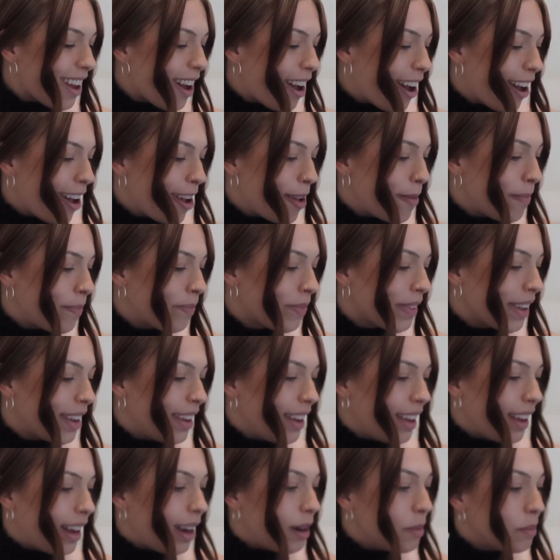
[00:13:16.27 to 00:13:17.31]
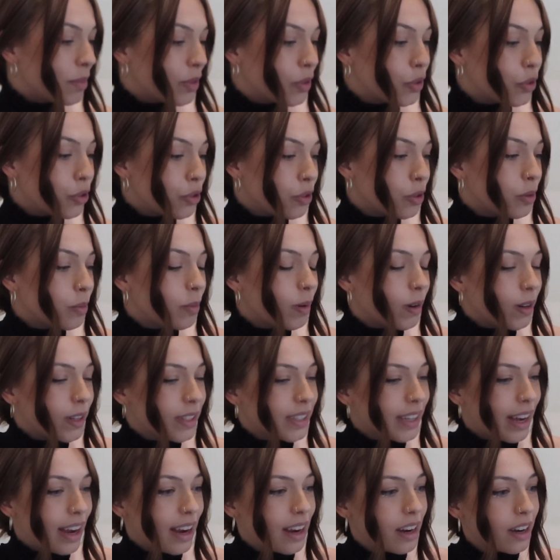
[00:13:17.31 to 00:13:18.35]
I'm super
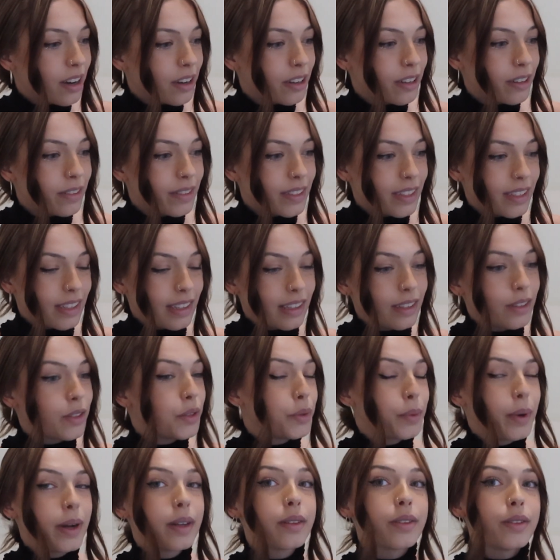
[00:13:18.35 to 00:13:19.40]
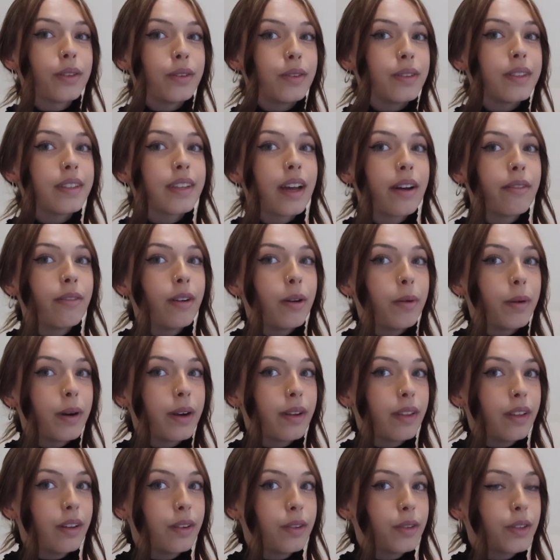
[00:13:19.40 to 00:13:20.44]
tired of seeing sweatsuits
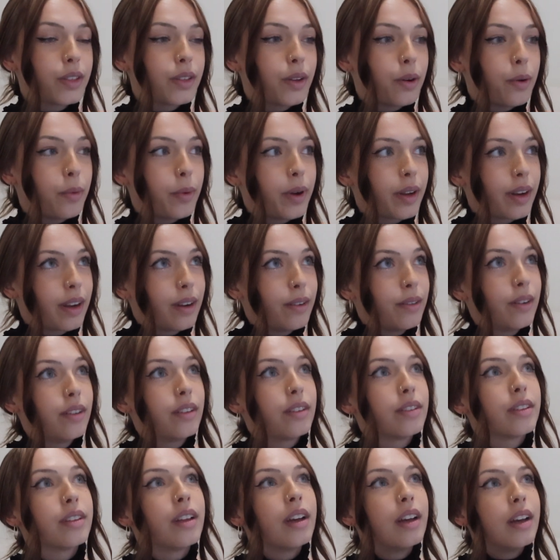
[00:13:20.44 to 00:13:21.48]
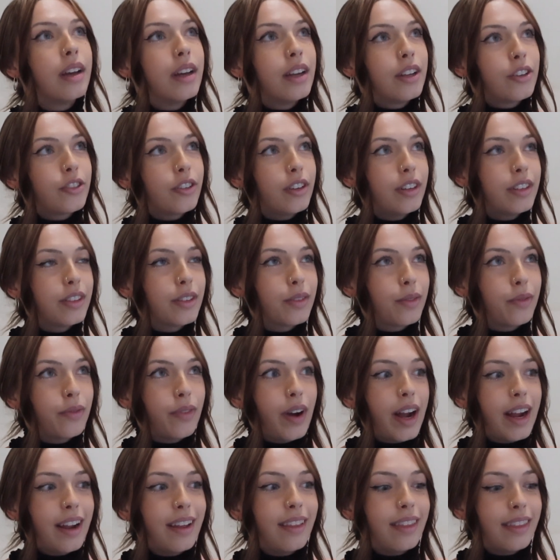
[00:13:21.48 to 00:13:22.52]
everywhere though, so when I was trying to
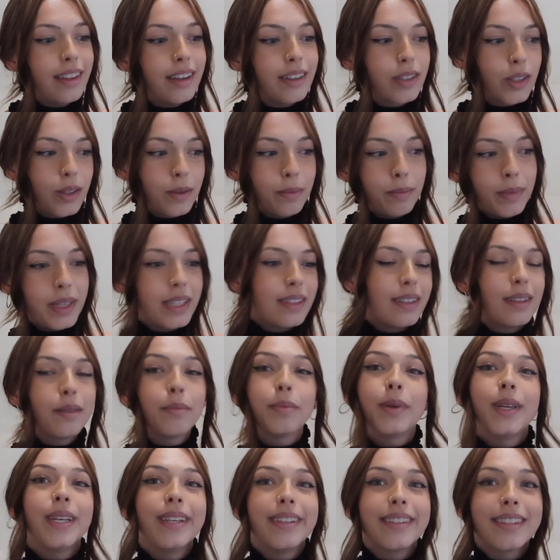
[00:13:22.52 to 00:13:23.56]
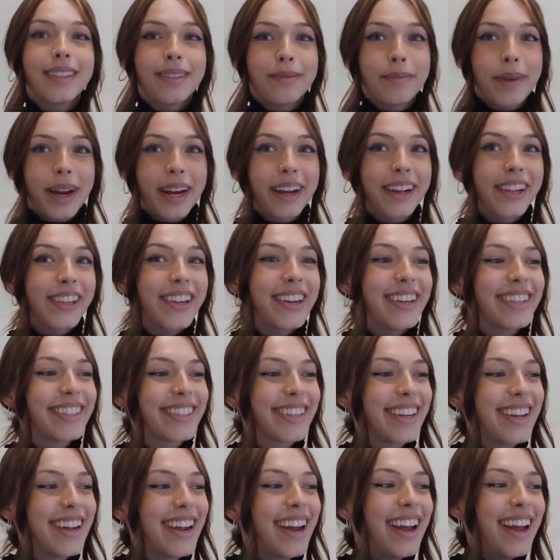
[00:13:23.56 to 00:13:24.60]
find this missing piece in my
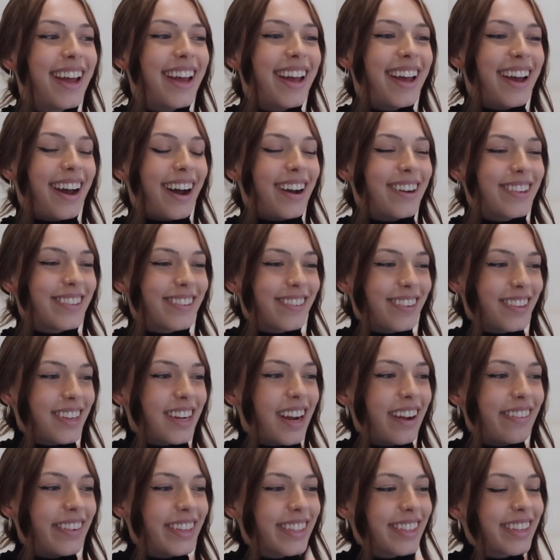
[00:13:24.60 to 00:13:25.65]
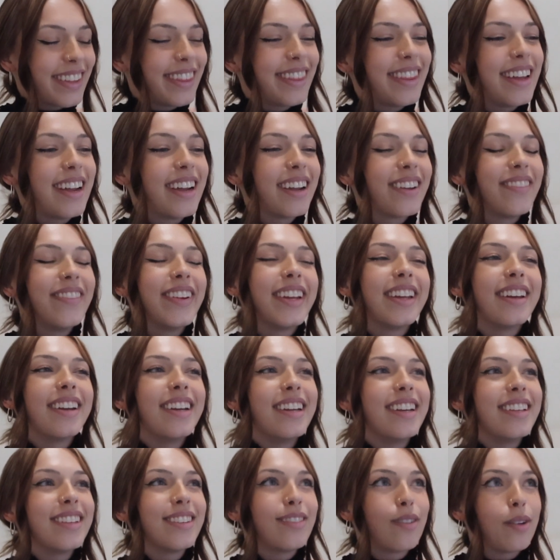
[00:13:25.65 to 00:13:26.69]
closet, I was really having to think
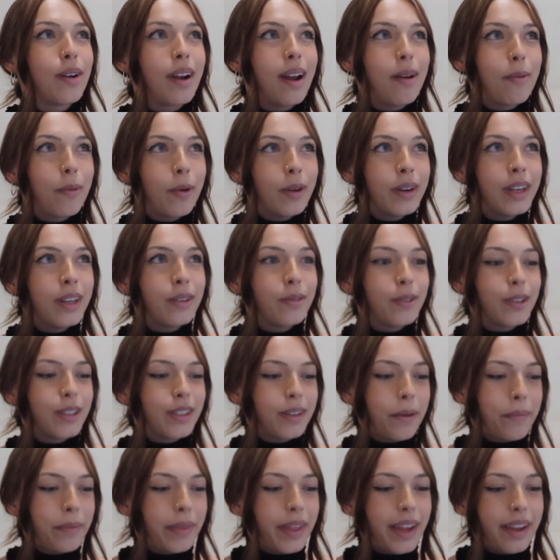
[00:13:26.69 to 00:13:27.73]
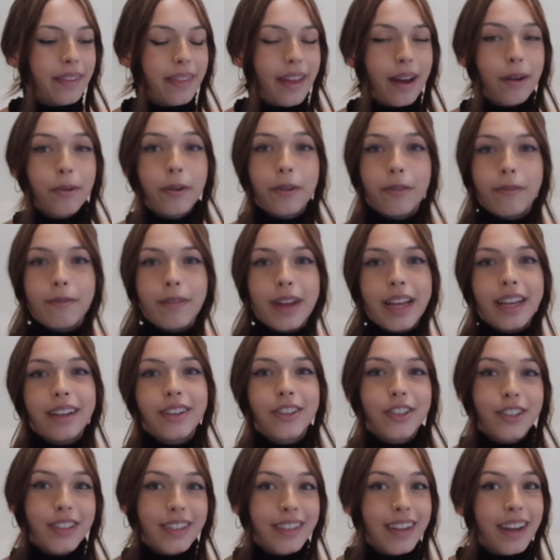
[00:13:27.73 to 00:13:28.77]
because what I wanted was something that would fit
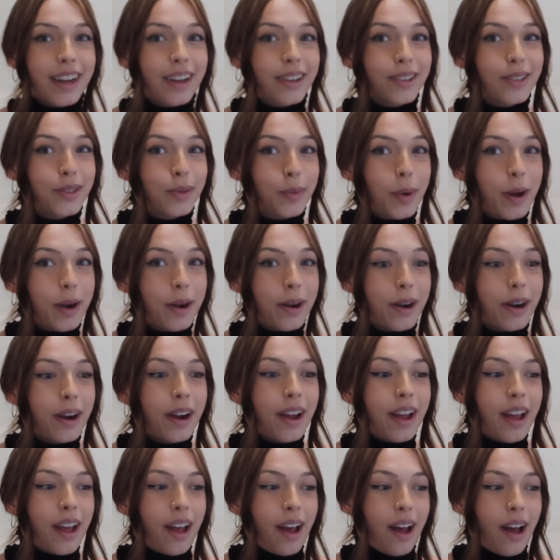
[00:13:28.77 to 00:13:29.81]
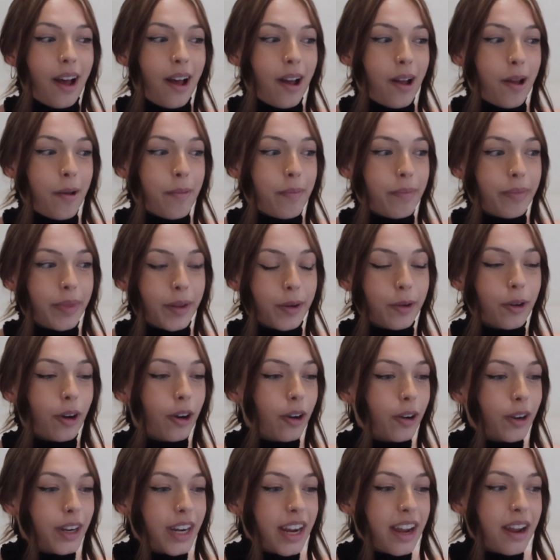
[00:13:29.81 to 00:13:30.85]
just like a sweater. Or
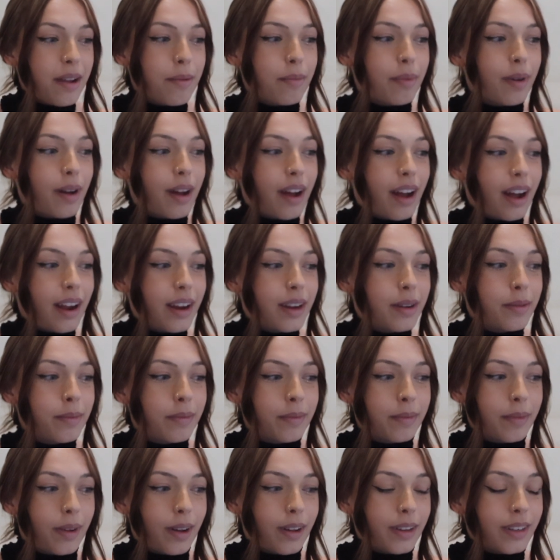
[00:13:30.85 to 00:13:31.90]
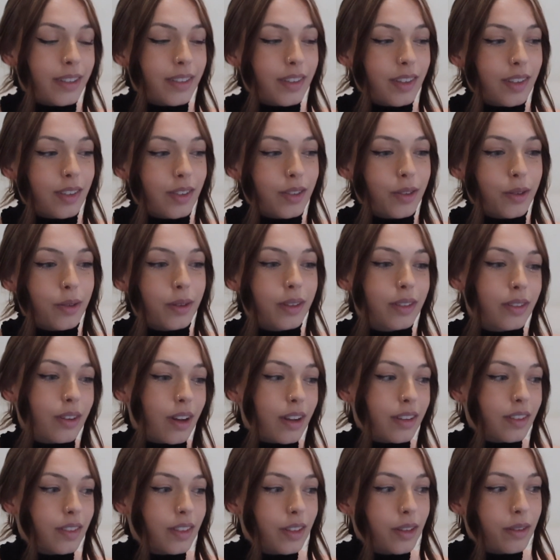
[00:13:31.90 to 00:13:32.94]
hoodie, but I am honestly so
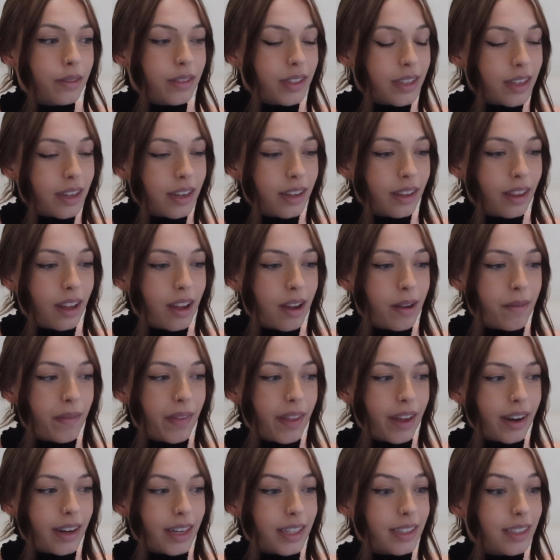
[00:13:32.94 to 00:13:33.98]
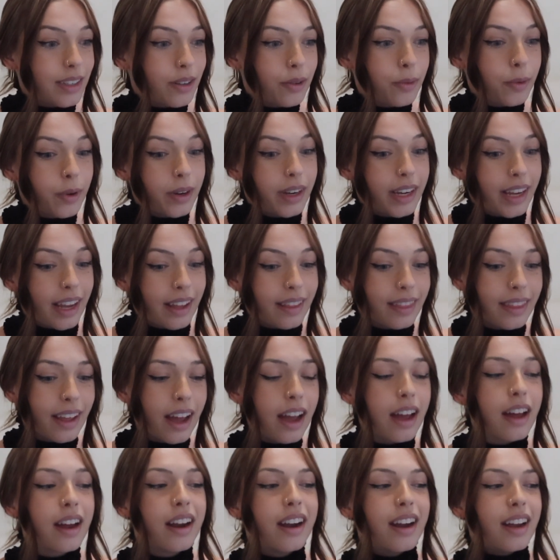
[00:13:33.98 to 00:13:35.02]
exhausted of seeing them that I didn't want to get
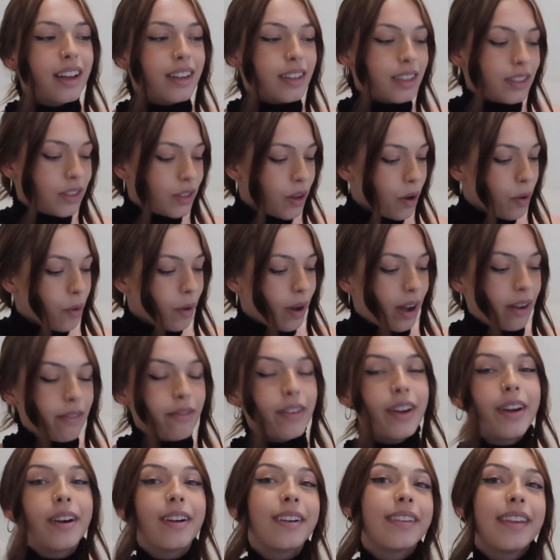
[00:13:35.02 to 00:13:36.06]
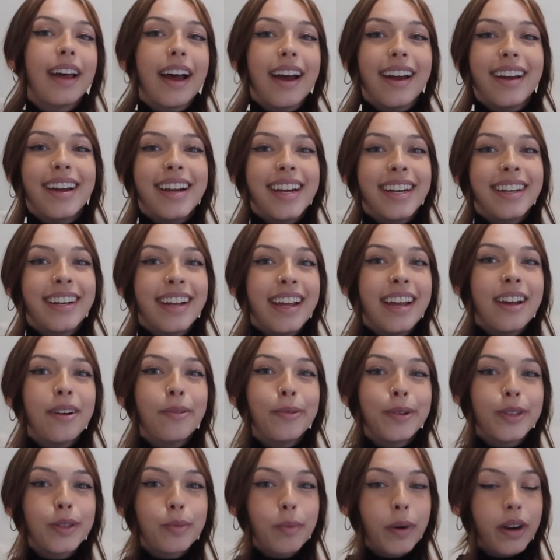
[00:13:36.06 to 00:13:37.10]
that. So I figured that a
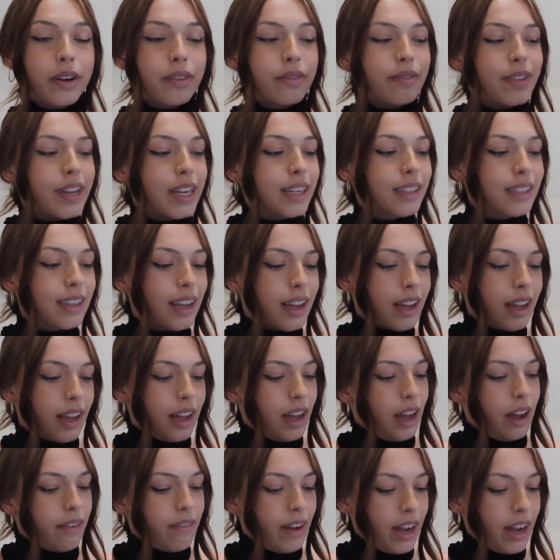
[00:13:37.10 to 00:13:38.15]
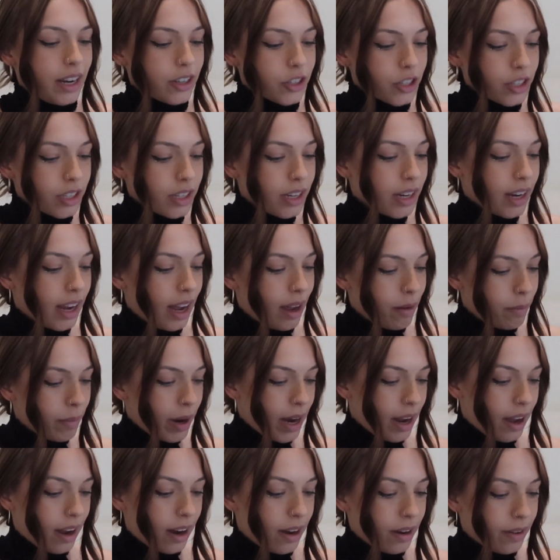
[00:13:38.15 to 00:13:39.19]
knit was perfect. I've actually had my
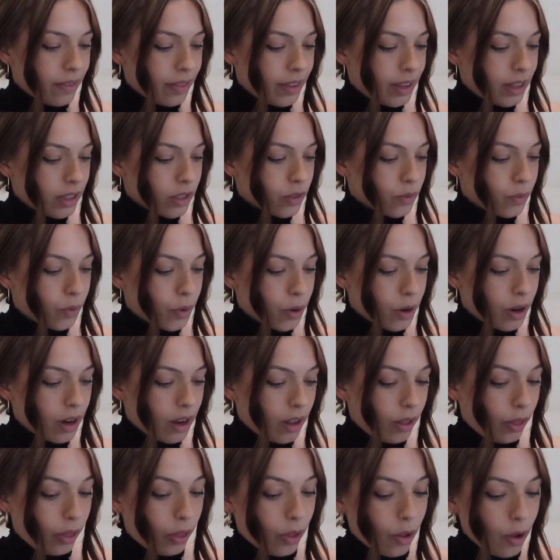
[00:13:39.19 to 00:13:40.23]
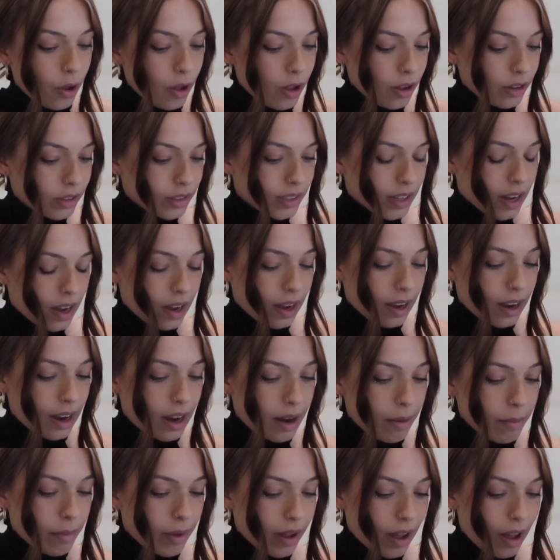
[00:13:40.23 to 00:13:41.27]
eye on this for a long
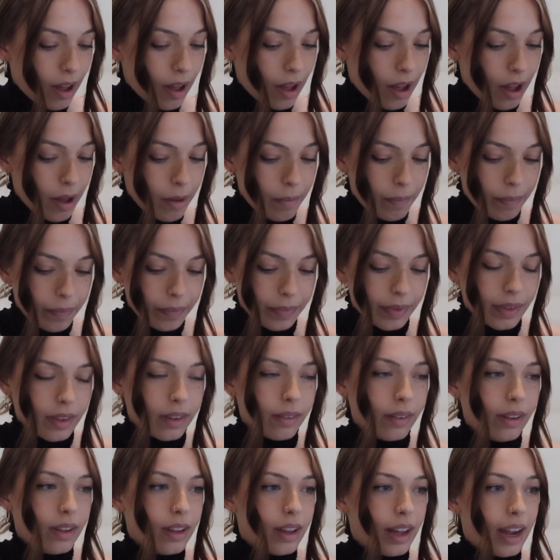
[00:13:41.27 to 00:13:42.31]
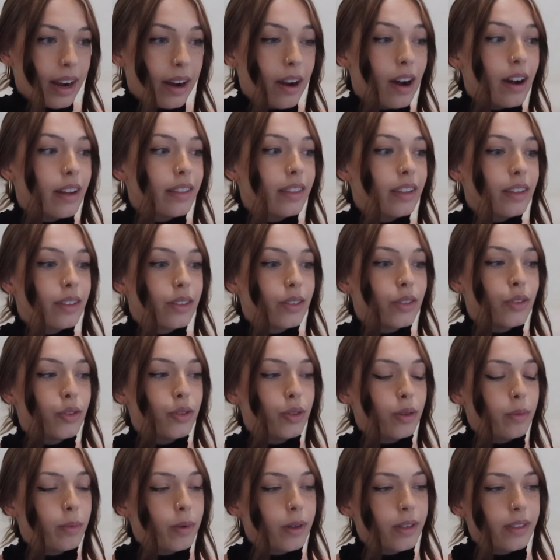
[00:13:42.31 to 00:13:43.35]
time. I got this
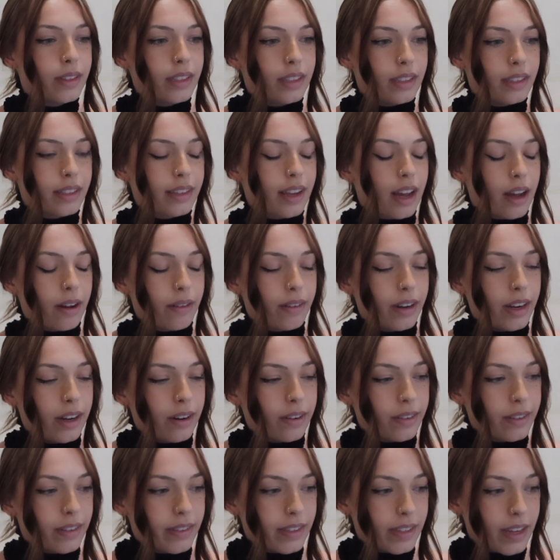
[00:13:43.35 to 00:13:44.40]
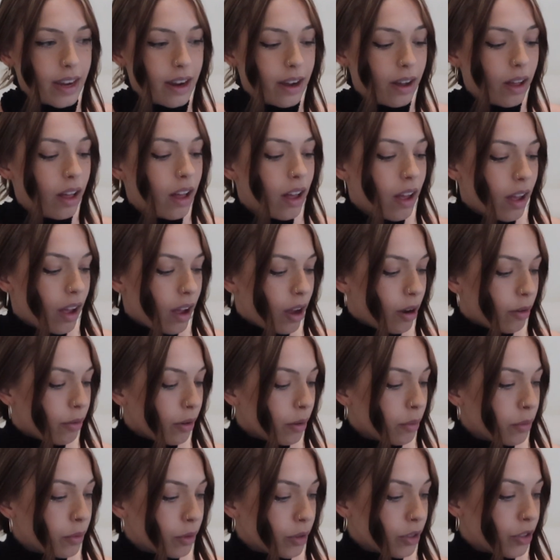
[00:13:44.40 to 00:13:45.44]
super discounted on sale
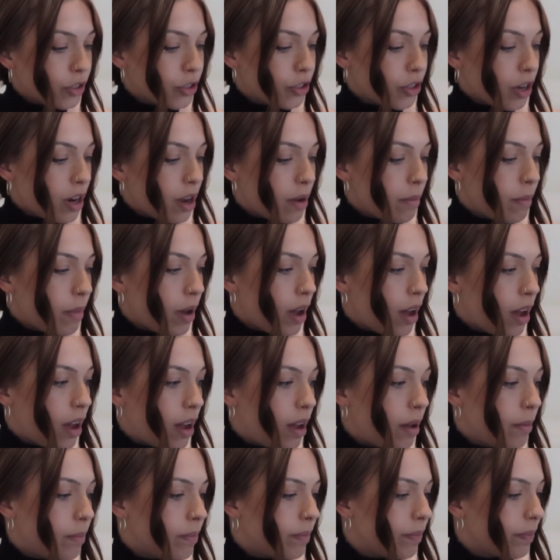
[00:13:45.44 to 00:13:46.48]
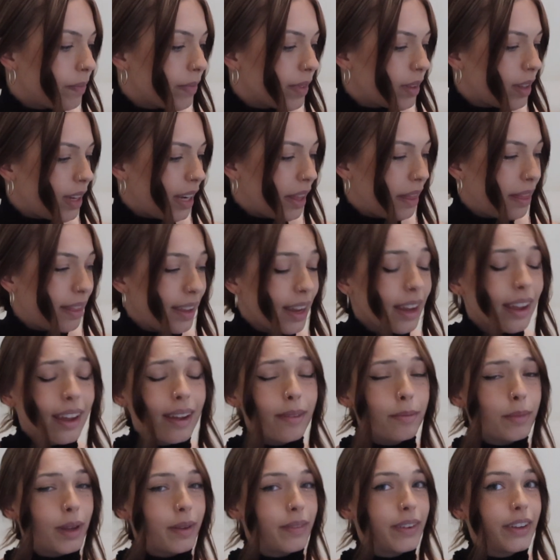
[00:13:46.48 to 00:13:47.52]
from Nordstrom. I think I
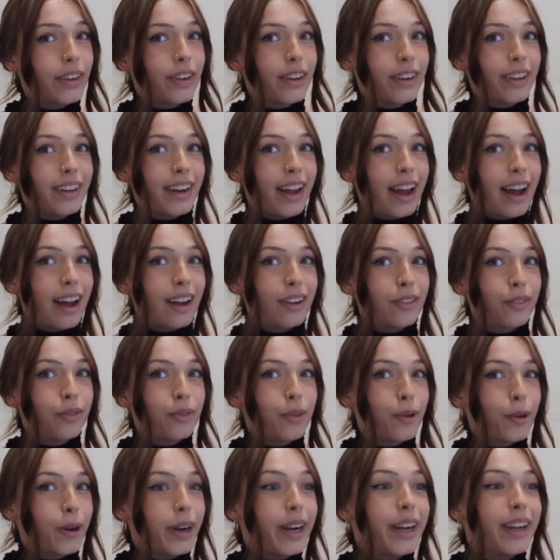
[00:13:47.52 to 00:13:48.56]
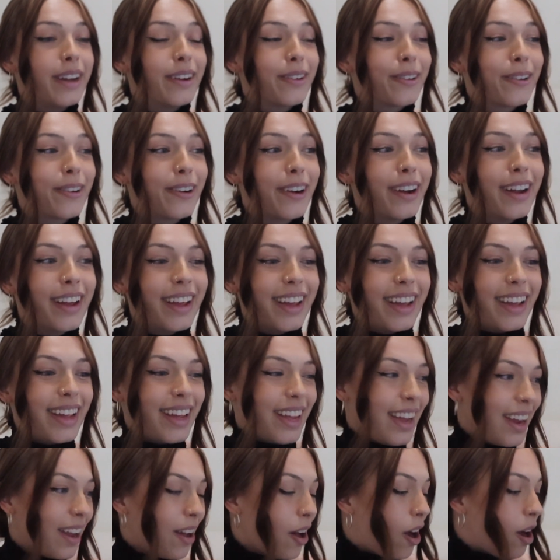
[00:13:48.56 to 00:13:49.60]
maybe got an ad for it, or
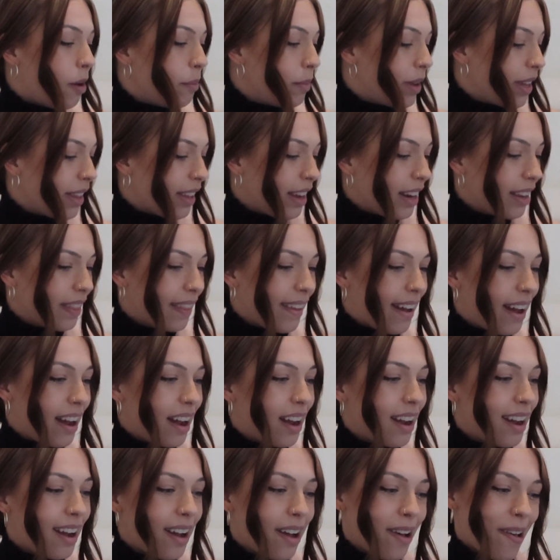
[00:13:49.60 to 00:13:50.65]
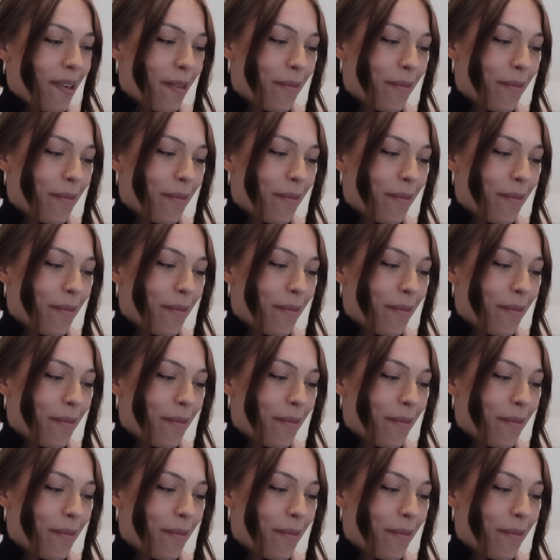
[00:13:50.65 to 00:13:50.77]
it got me like that.